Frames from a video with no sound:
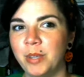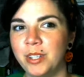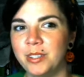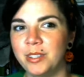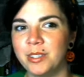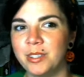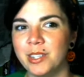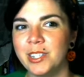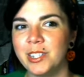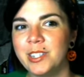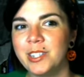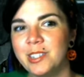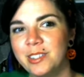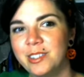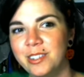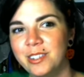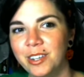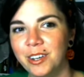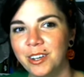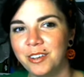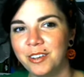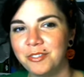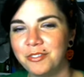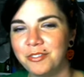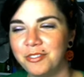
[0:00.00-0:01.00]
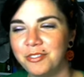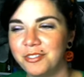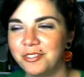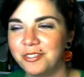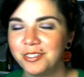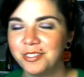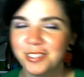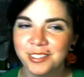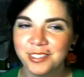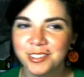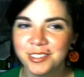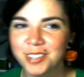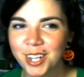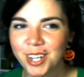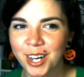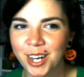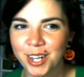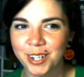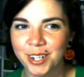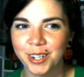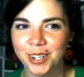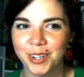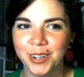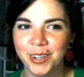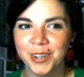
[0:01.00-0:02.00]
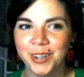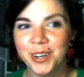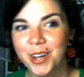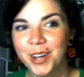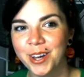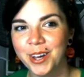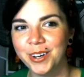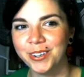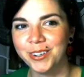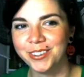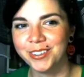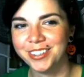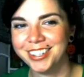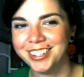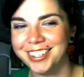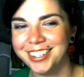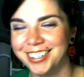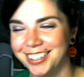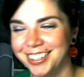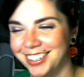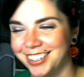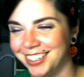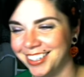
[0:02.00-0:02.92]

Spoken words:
and stuff. I don't know. I